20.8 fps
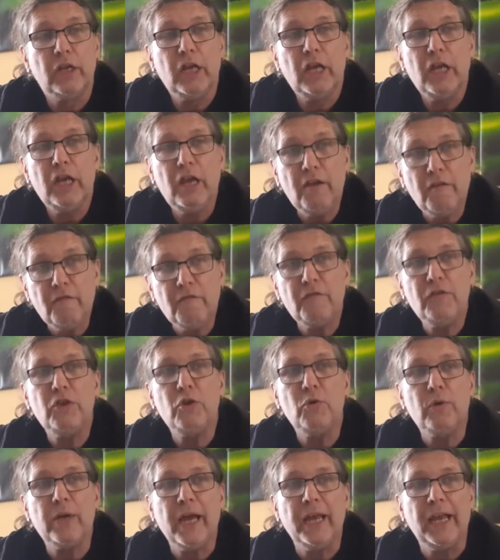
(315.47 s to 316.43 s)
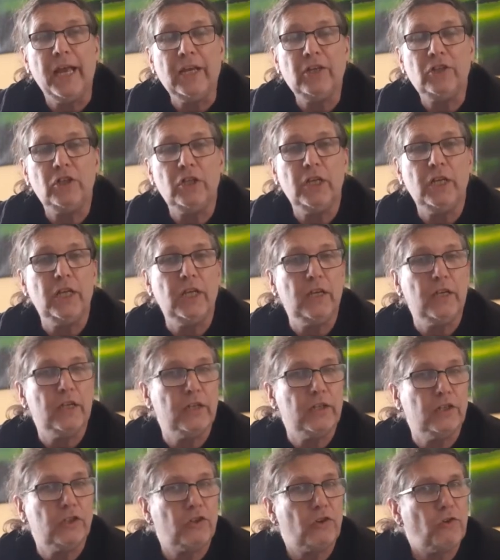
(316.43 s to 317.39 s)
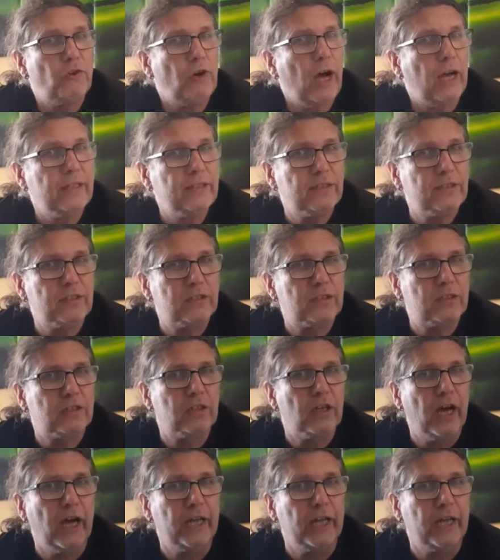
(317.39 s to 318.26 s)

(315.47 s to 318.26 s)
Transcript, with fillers: if you can actually trust